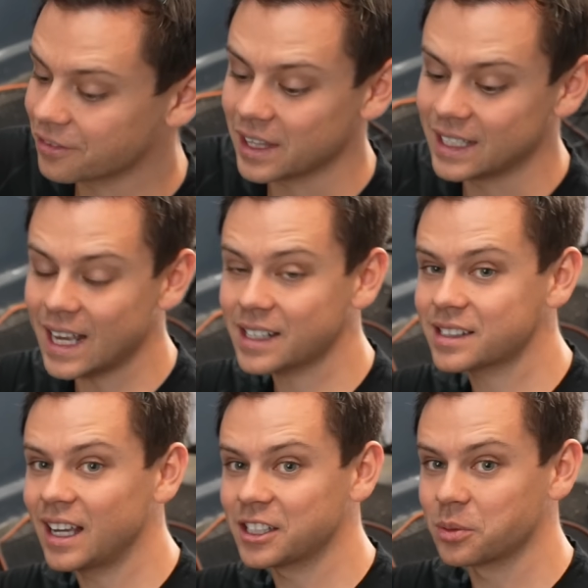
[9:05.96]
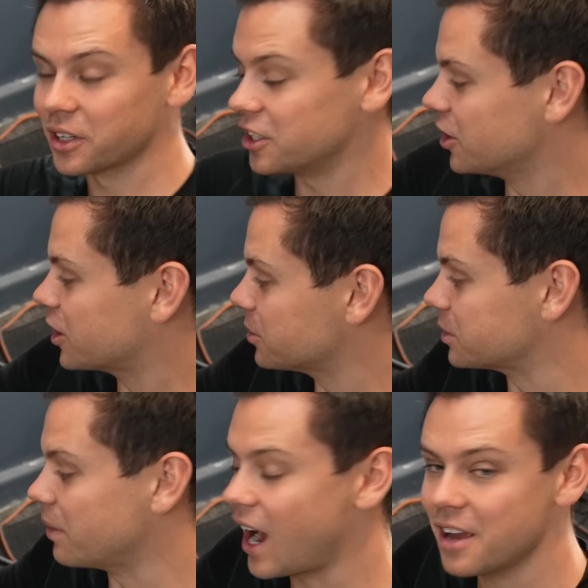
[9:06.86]
Now for the next test, we're gonna hook up
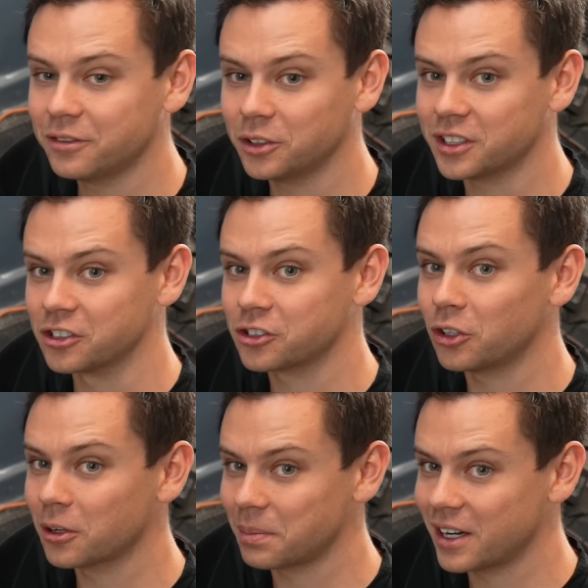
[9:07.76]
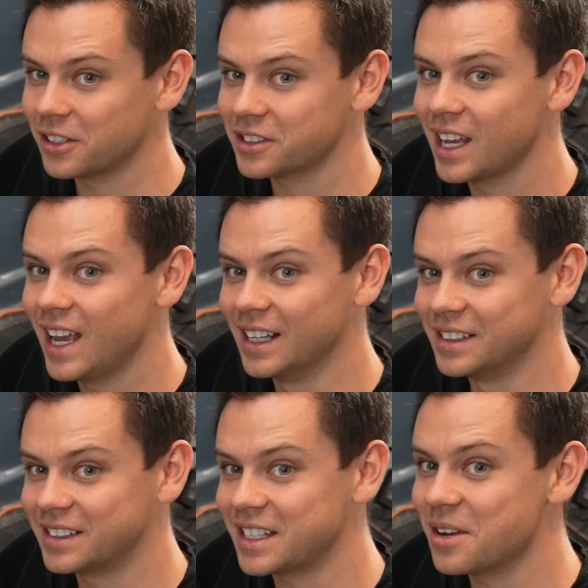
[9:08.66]
some high voltage solar panels
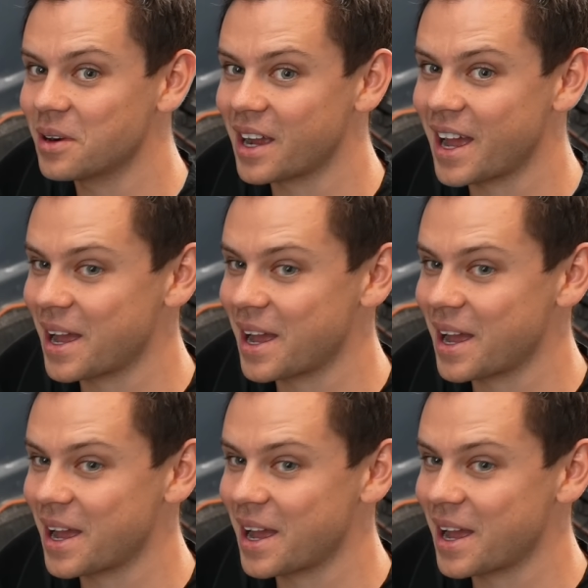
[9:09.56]
and see what